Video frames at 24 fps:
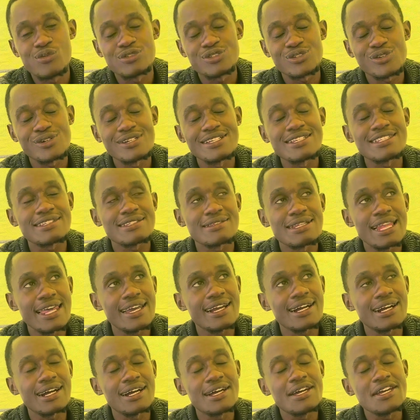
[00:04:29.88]
So, so it's like
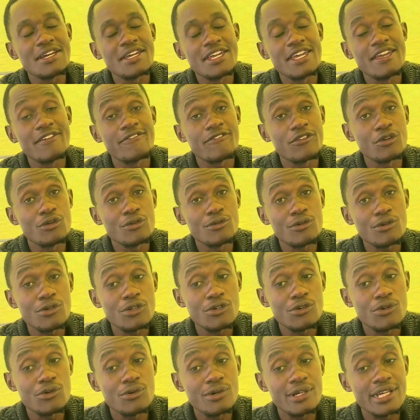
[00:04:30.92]
if you
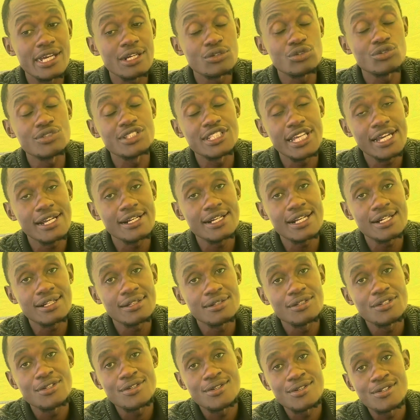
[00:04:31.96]
you get to gender,
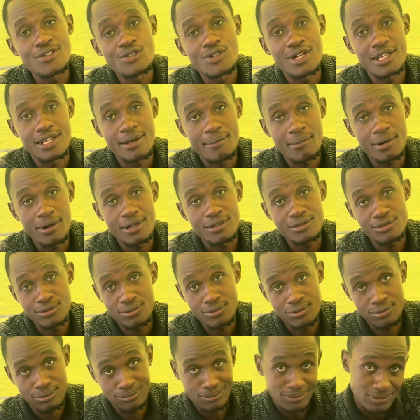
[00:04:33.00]
girl number one
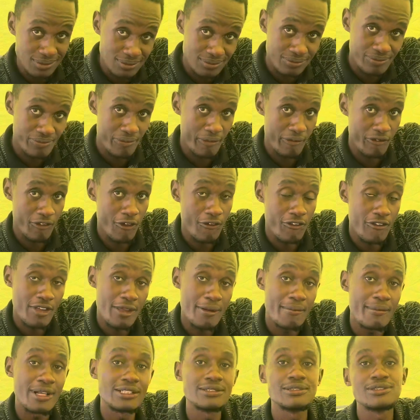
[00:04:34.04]
to. Yeah, for sure.
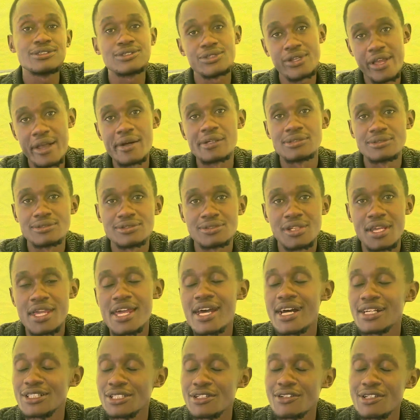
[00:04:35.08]
Mara's number yeah. one.
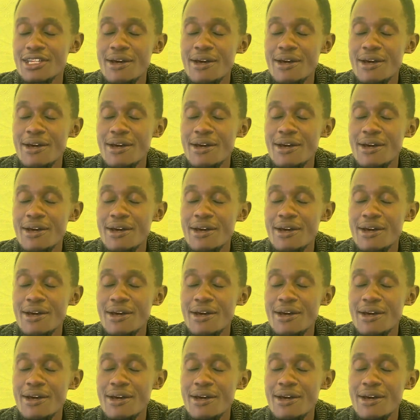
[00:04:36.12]
Yeah,